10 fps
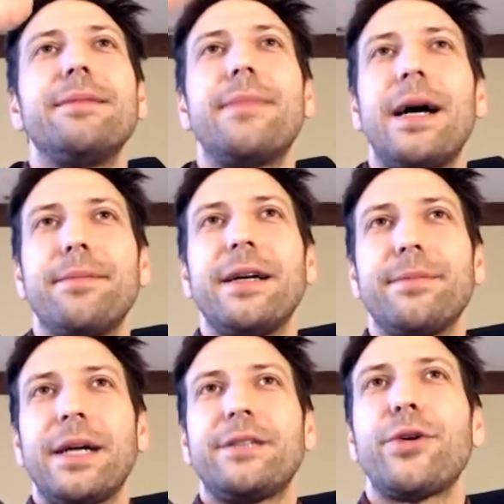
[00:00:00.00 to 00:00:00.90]

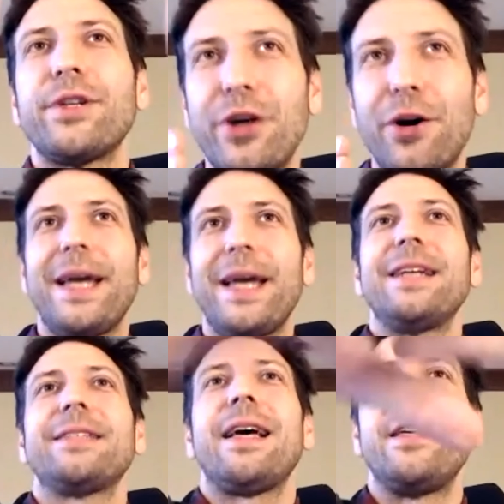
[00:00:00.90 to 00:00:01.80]
my source domain
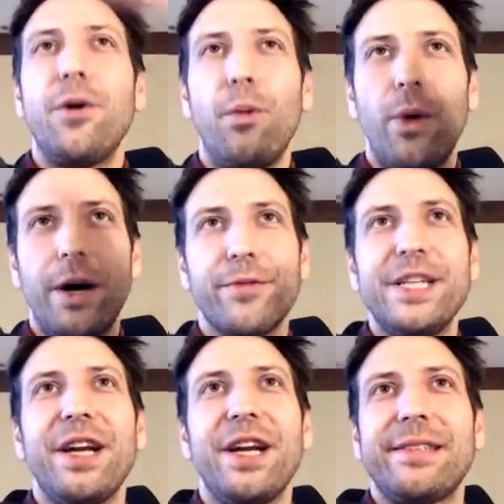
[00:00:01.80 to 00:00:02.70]
is like, one
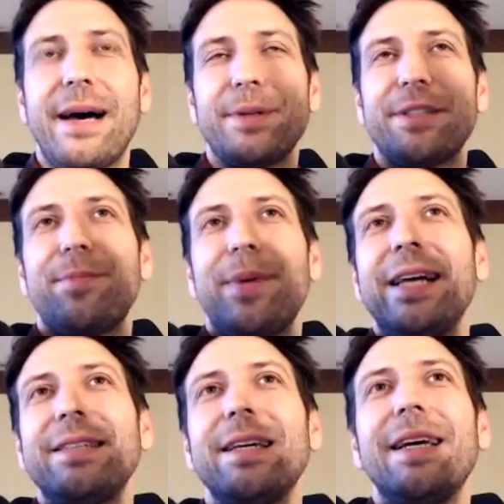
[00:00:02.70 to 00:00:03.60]
region of the sample space